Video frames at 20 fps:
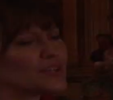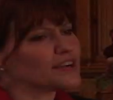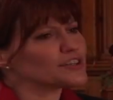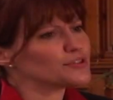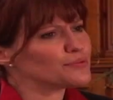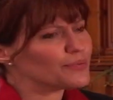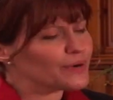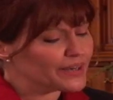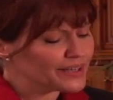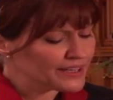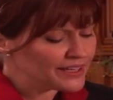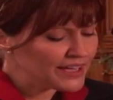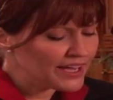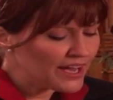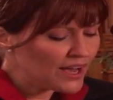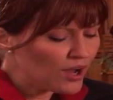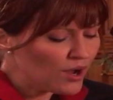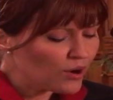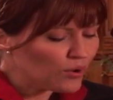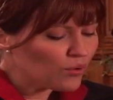Dr. Brady,
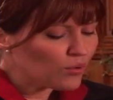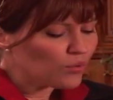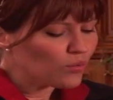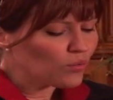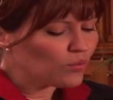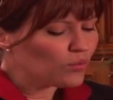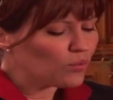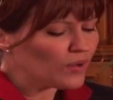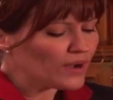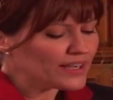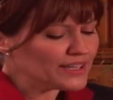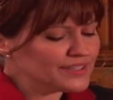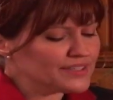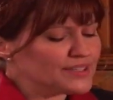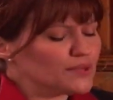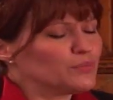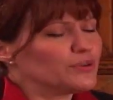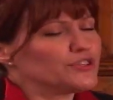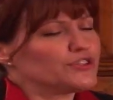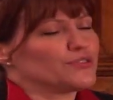what can
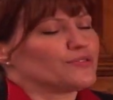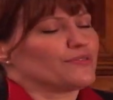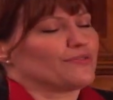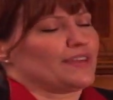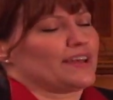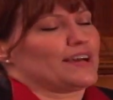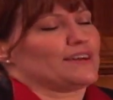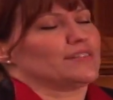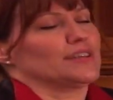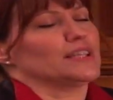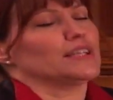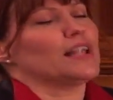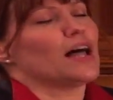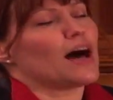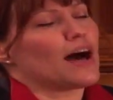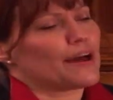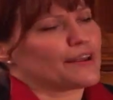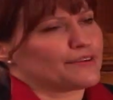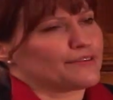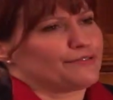someone do if they have a
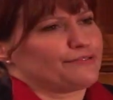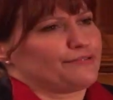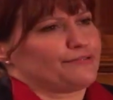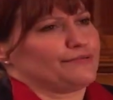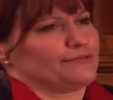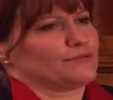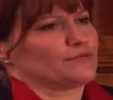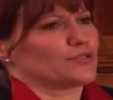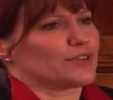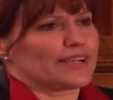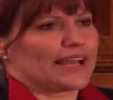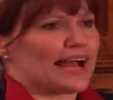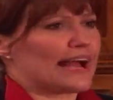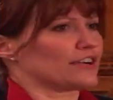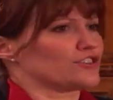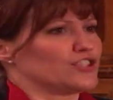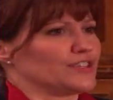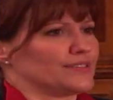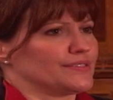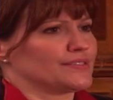lot of
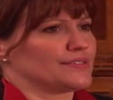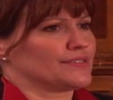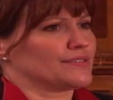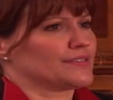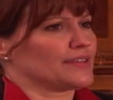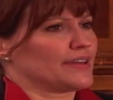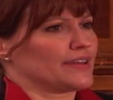reactions?